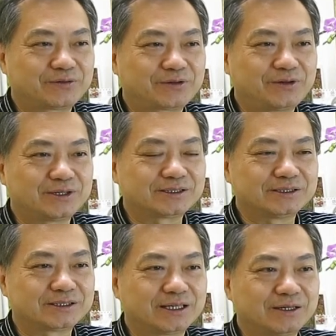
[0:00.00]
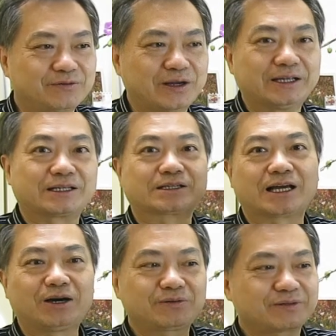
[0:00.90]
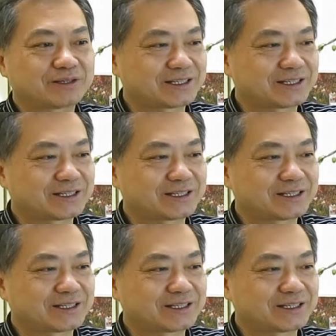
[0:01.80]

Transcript: First is faith itself,